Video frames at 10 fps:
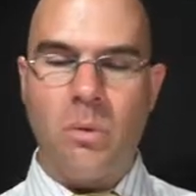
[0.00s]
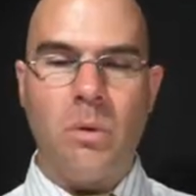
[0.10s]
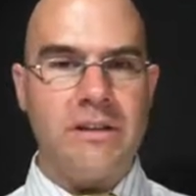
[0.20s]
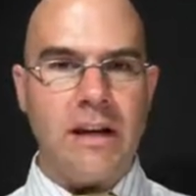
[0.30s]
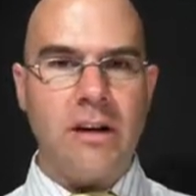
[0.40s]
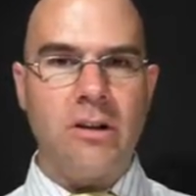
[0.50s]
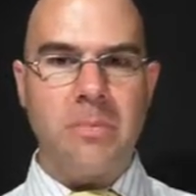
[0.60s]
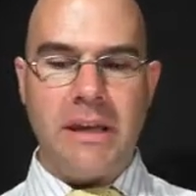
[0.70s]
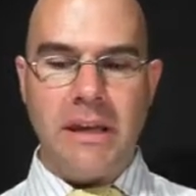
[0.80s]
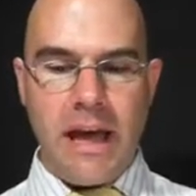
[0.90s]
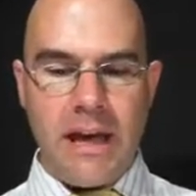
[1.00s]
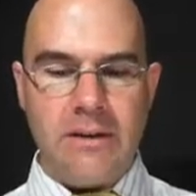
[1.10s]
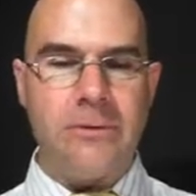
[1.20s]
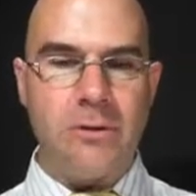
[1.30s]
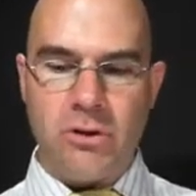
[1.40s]
What is that going to be?
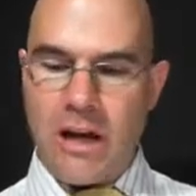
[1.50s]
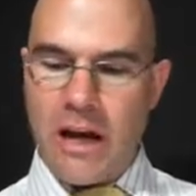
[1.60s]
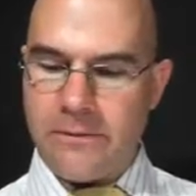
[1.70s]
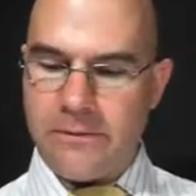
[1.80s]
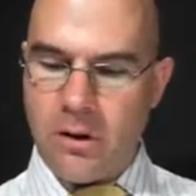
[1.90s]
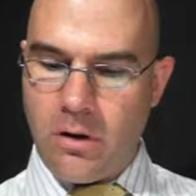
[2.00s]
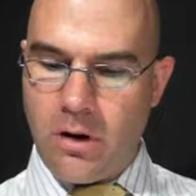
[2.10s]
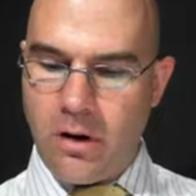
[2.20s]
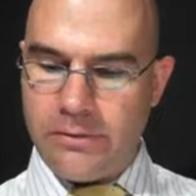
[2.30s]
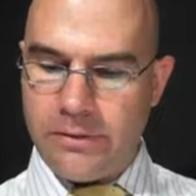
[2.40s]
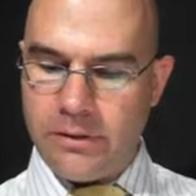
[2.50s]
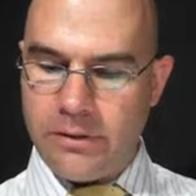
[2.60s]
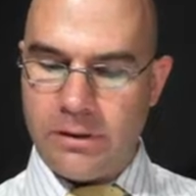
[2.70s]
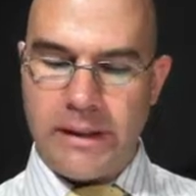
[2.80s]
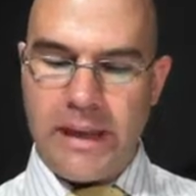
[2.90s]
A future outflow of
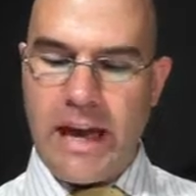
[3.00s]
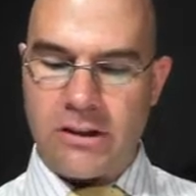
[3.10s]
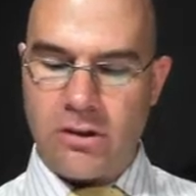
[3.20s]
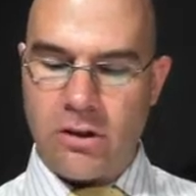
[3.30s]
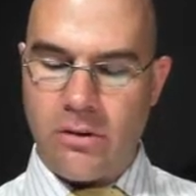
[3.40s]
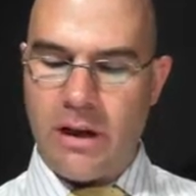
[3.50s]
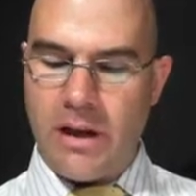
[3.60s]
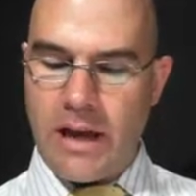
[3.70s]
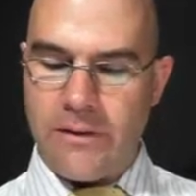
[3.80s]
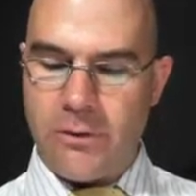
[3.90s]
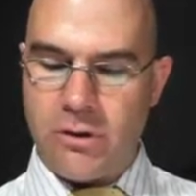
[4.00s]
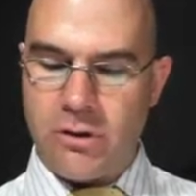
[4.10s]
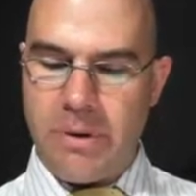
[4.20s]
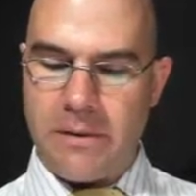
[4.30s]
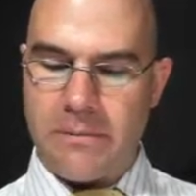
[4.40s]
cash, so a
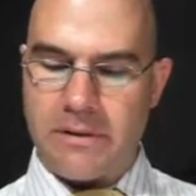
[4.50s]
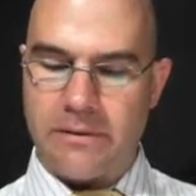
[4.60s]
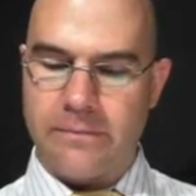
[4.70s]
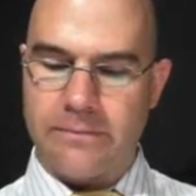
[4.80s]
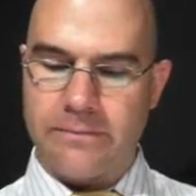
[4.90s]
future payment.